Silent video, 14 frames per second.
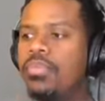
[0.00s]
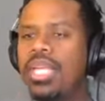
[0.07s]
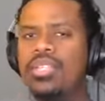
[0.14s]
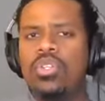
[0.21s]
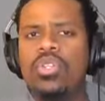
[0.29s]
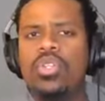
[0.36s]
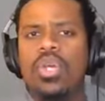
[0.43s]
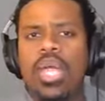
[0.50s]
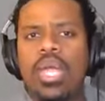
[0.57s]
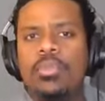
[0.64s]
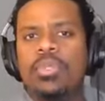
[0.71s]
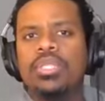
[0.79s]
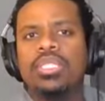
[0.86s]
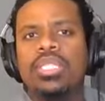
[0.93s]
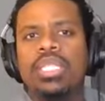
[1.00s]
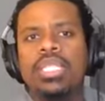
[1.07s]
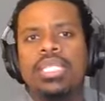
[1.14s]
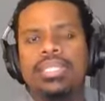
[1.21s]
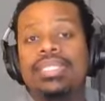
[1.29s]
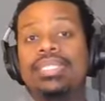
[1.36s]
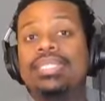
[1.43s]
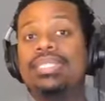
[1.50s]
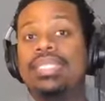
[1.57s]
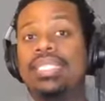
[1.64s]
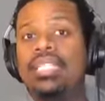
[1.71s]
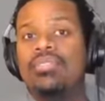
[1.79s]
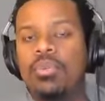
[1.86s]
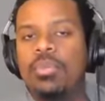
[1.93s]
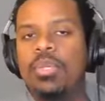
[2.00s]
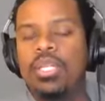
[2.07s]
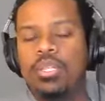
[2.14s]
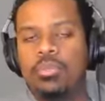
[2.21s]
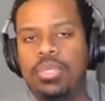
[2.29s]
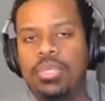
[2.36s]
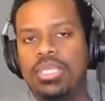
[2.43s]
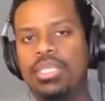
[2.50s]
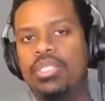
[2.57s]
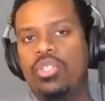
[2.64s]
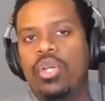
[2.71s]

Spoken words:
And so you're able to see it from another position.